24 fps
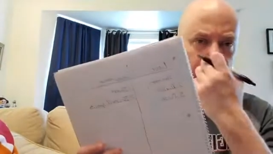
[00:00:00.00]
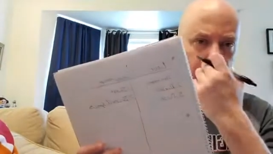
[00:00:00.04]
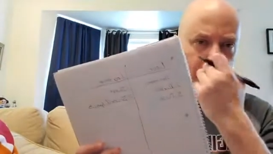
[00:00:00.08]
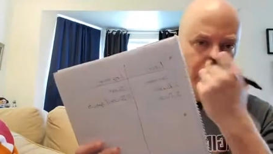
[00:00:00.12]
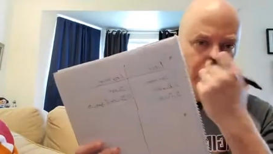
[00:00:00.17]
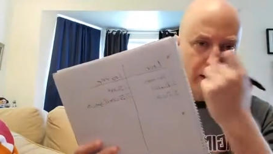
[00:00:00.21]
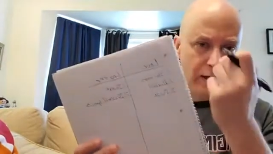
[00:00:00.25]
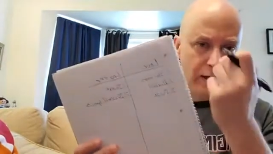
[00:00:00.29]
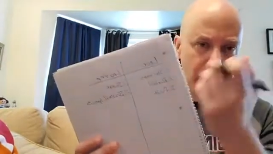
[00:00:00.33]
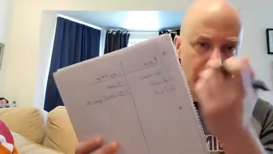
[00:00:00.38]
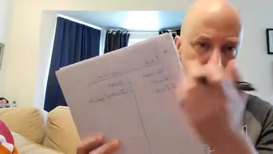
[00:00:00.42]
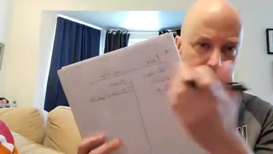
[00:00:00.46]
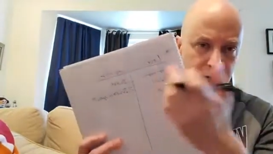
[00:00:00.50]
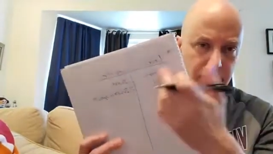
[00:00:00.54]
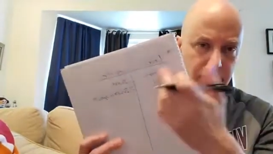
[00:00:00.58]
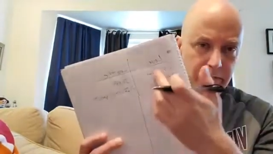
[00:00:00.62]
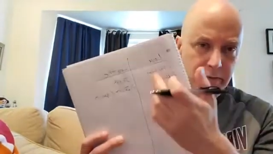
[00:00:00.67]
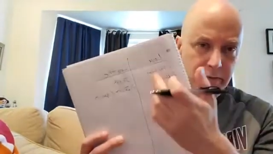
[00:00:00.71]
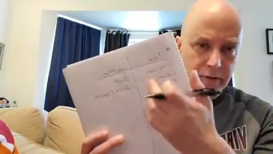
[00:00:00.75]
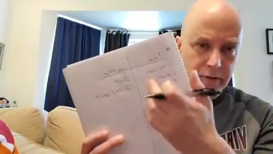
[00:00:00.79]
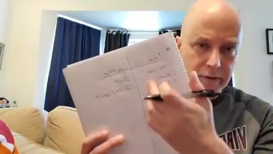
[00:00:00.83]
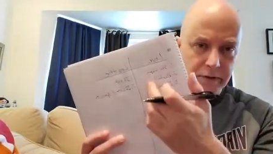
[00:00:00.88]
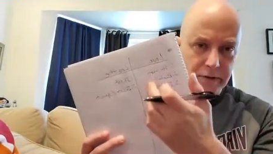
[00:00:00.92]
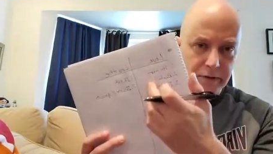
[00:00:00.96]
and
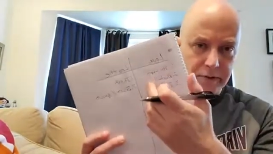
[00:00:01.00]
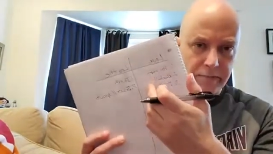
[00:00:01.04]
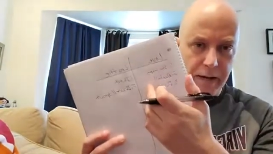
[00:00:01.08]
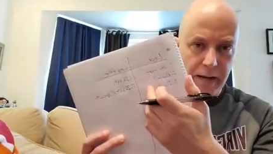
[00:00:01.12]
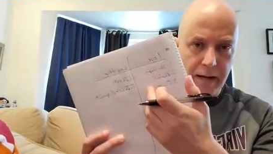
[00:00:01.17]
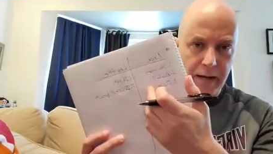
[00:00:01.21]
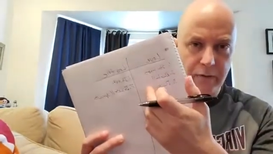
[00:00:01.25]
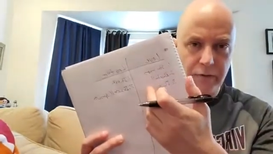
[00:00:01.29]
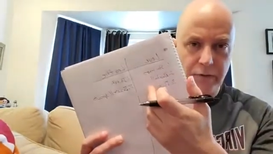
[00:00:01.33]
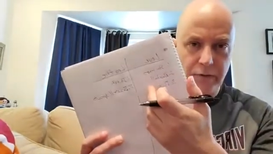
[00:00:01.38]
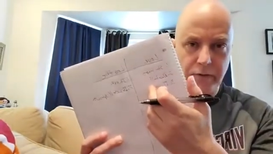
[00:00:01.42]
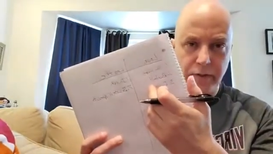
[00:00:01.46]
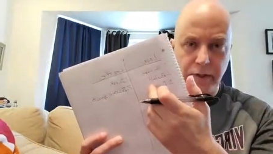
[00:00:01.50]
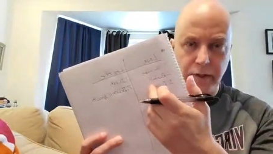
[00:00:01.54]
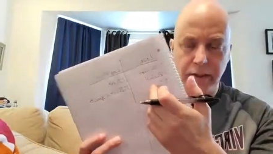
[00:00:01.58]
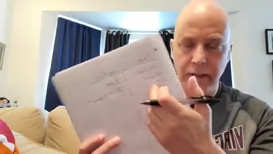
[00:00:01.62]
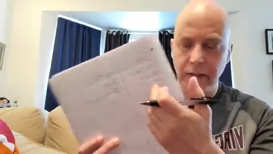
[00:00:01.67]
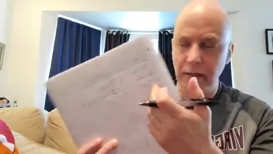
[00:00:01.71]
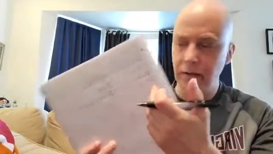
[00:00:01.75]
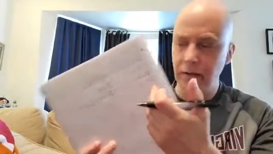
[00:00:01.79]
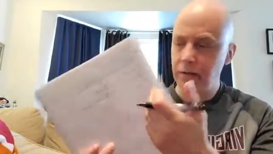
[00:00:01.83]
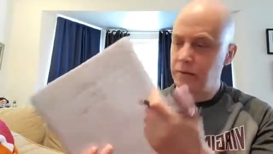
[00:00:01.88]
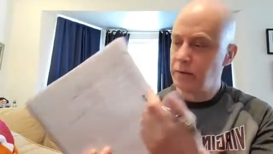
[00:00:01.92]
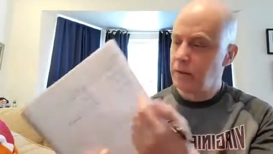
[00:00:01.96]
this is backwards right
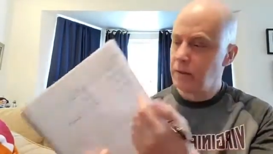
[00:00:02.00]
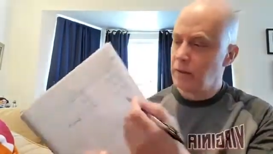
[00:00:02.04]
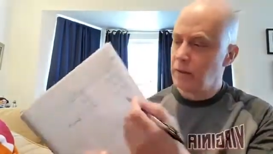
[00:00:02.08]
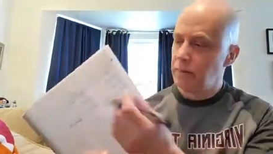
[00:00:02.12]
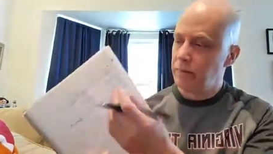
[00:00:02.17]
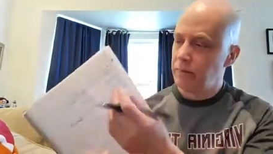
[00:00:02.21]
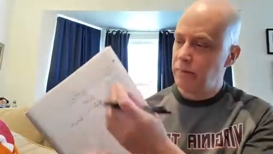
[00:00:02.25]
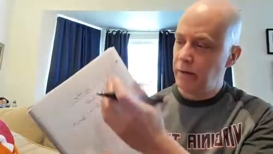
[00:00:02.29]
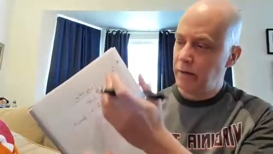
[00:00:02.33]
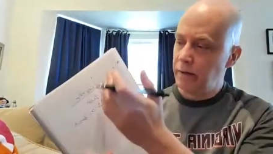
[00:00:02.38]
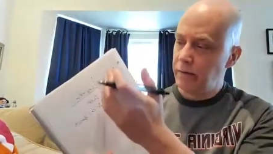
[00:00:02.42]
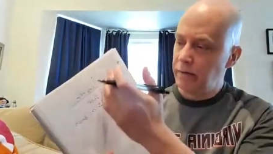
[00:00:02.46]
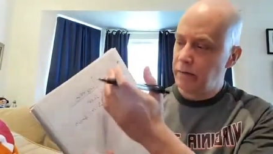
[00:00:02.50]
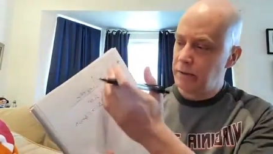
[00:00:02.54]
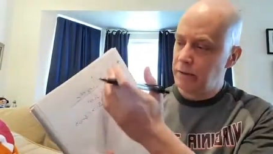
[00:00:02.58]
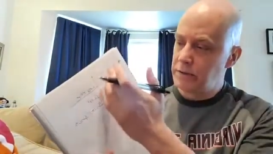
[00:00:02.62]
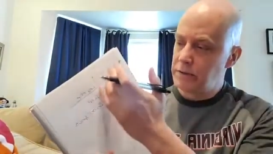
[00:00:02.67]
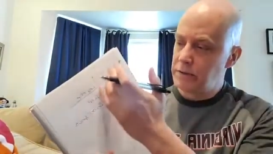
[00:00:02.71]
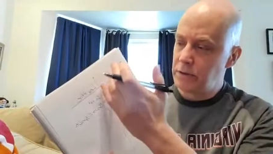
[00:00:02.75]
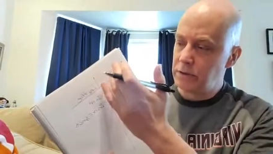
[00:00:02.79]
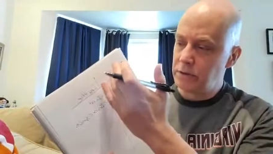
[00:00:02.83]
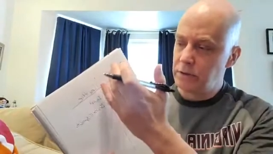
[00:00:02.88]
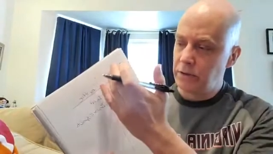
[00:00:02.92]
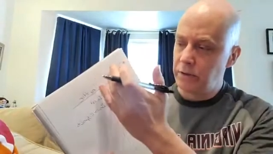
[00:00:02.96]
now, but
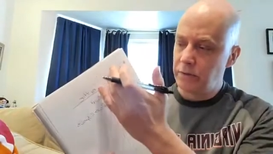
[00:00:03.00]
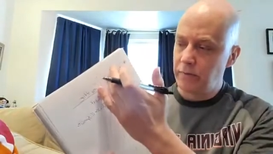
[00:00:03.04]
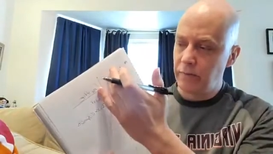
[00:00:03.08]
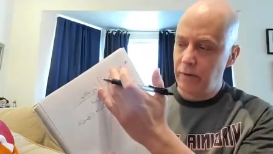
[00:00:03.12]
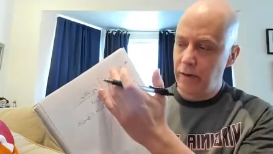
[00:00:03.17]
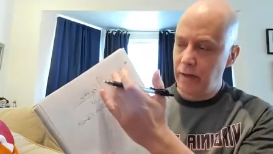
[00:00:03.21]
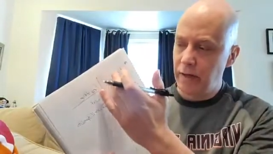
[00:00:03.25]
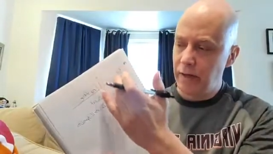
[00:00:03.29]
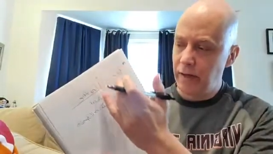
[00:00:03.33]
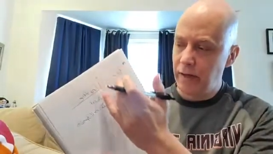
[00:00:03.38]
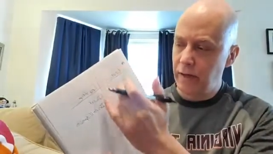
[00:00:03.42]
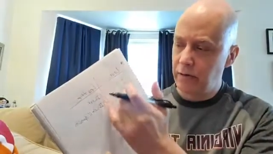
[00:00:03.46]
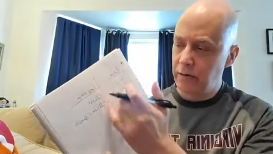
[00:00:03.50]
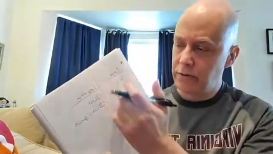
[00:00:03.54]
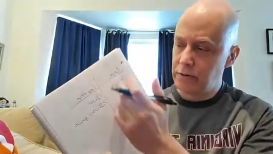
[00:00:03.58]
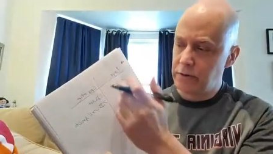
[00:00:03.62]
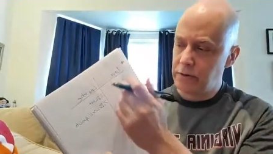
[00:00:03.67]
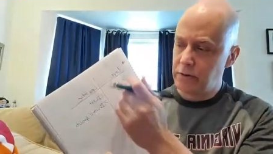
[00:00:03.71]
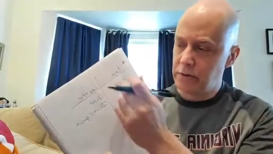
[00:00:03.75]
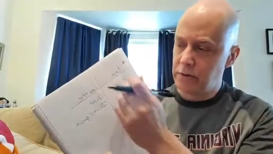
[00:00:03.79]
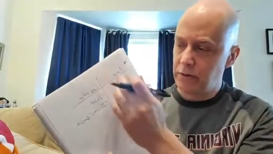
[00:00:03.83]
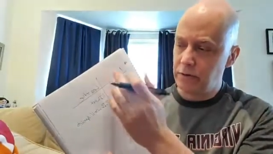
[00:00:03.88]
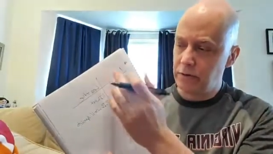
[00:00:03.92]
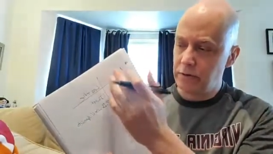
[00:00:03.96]
essentially what I always
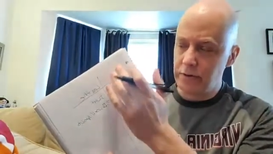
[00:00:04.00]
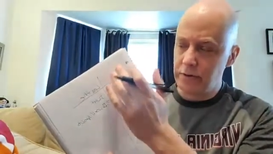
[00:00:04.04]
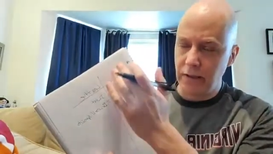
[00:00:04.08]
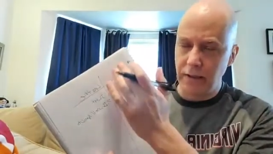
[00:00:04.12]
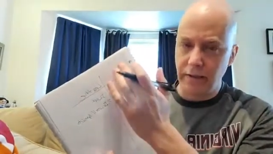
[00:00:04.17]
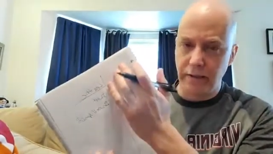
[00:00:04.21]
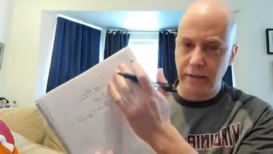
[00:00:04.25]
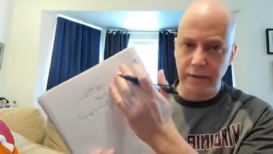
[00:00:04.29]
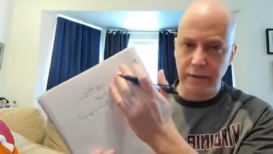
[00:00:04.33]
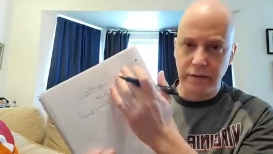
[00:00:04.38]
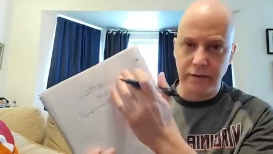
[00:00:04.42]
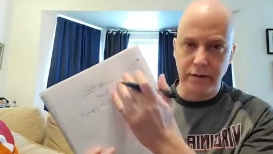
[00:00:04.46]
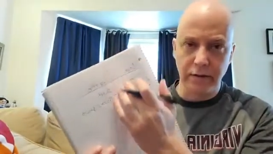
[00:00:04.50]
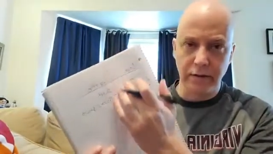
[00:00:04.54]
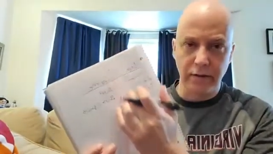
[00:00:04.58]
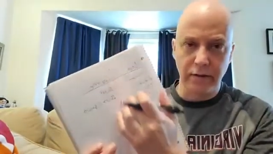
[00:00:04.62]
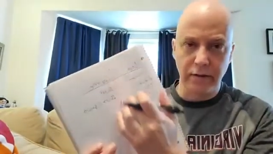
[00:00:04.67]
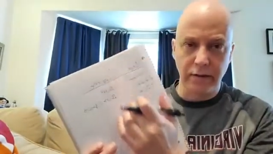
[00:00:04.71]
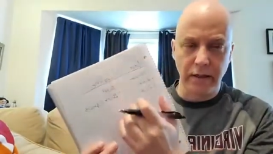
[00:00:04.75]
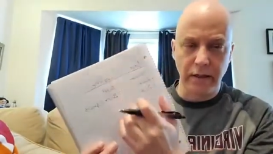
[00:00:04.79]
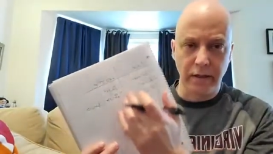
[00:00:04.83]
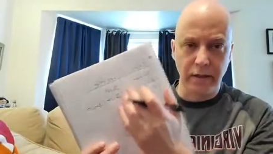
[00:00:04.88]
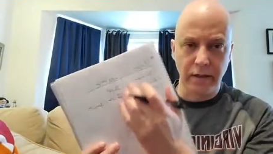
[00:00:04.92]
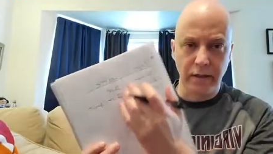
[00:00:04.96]
do is I like to
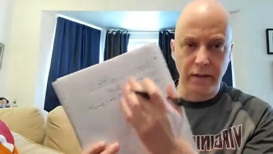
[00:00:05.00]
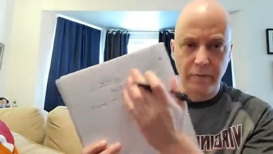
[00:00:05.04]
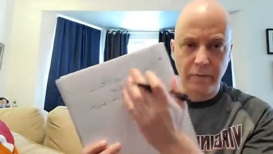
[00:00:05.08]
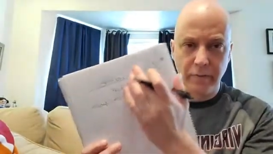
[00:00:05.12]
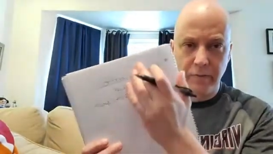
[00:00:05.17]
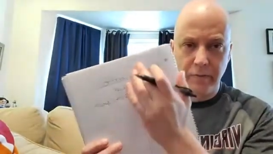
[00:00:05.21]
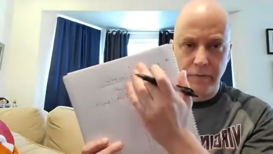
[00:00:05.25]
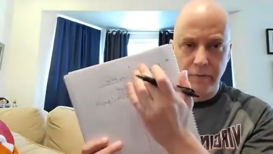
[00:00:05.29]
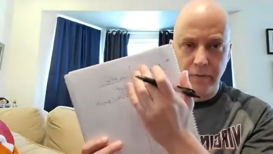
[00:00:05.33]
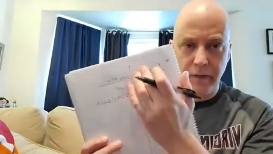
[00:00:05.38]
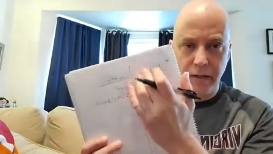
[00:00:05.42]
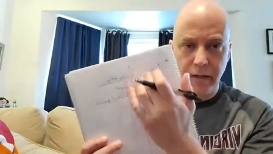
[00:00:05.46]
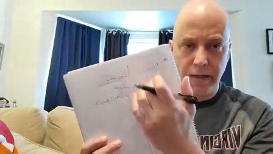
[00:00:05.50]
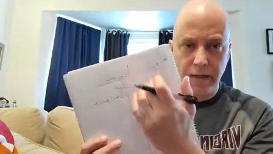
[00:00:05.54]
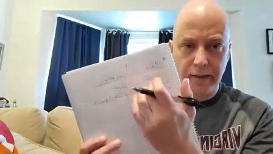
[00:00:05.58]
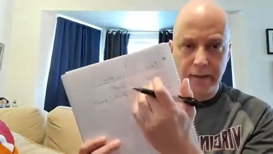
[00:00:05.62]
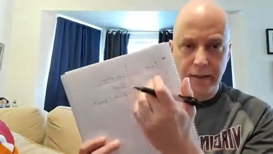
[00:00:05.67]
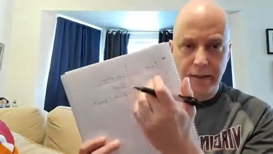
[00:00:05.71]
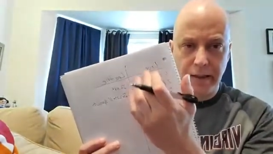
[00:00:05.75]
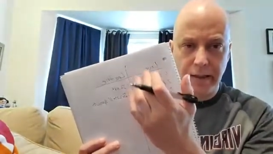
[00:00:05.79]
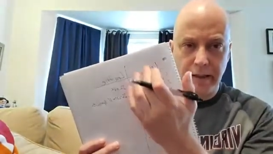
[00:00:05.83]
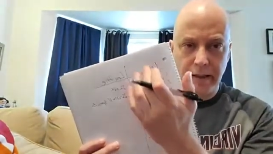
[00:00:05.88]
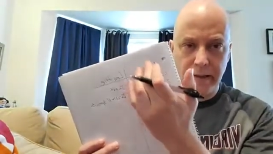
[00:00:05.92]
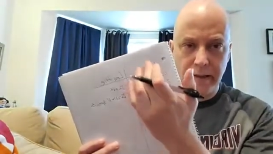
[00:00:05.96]
kind of come up with an idea,
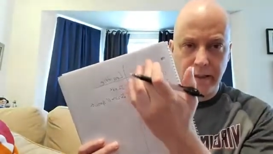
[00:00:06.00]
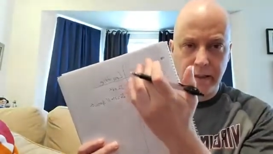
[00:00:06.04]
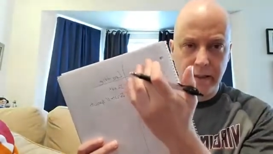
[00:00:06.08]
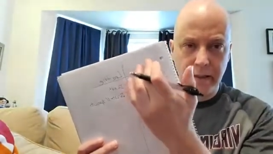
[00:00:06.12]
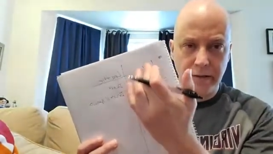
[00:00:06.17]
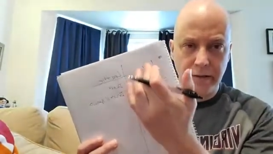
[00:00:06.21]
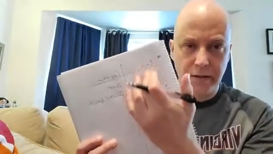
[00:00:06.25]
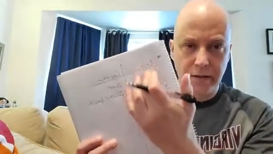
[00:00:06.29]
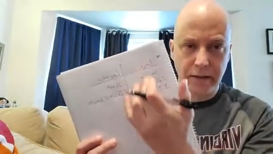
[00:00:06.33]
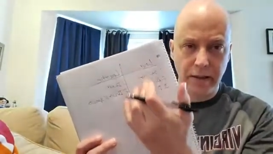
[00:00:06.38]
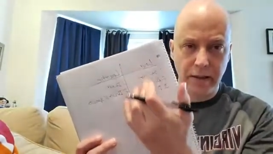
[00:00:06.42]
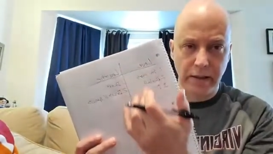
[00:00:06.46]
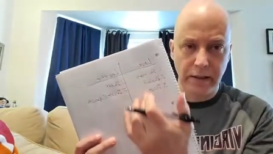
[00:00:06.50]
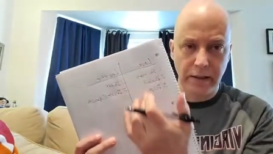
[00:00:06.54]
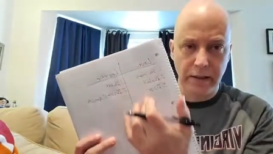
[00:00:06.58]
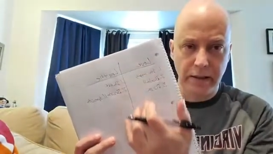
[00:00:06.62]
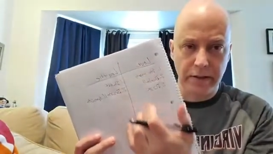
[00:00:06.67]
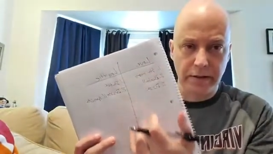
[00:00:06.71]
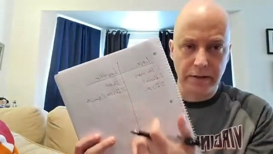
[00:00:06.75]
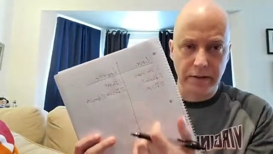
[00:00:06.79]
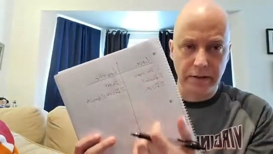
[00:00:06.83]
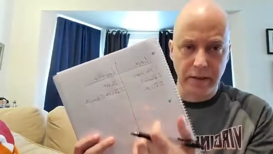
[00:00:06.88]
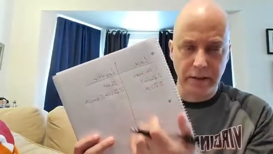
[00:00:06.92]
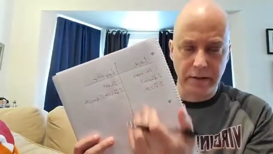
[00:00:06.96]
get the kids to
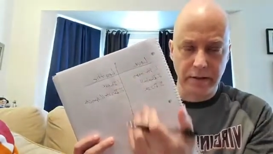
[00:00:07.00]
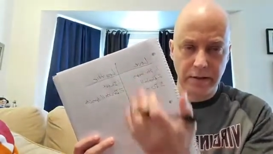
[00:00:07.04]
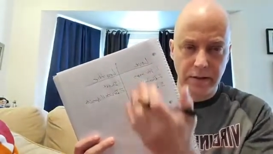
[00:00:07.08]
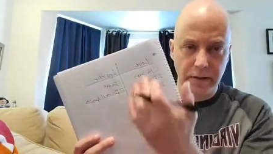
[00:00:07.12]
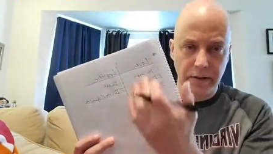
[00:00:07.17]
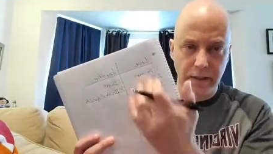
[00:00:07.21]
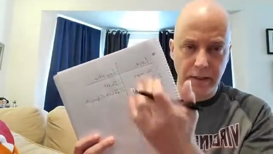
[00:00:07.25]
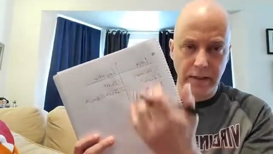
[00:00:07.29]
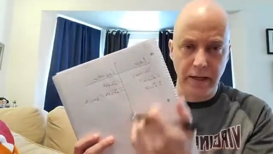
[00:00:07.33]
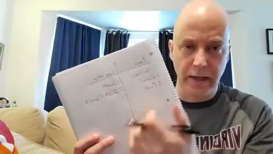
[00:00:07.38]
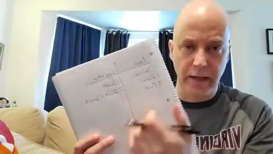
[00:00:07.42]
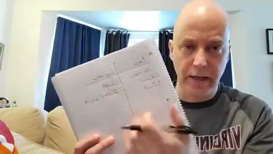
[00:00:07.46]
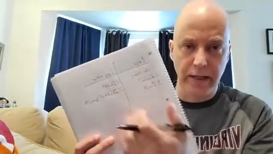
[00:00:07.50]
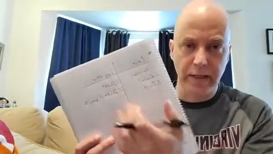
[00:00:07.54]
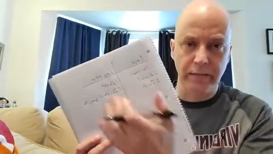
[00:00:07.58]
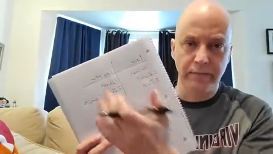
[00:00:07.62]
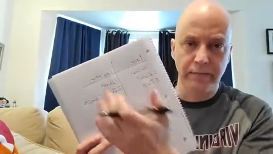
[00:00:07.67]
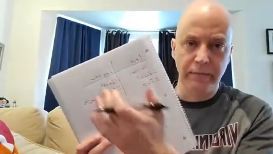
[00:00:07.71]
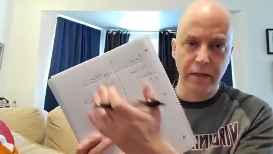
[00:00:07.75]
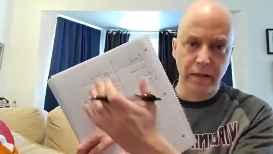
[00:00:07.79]
list things that they like,